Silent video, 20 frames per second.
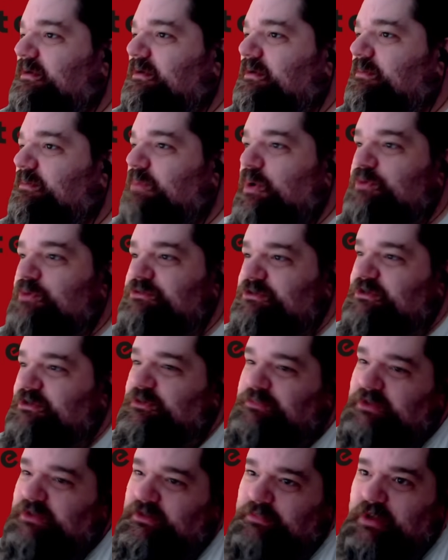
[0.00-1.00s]
posing to
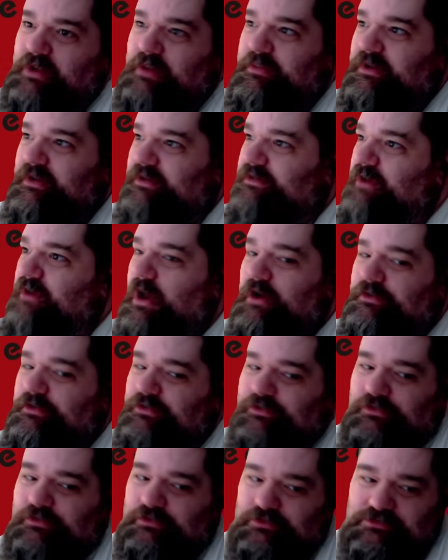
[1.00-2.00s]
be maybe a
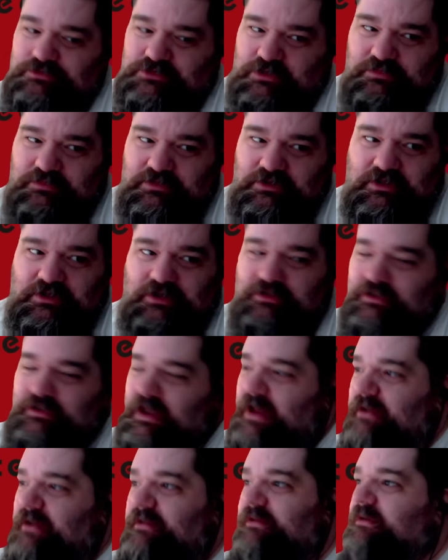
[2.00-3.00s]
doctor or something like
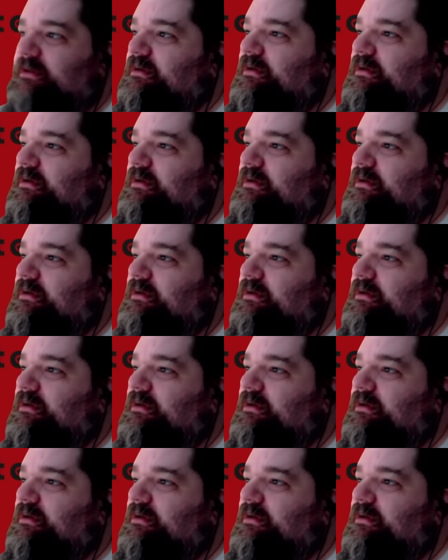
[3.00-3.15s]
that,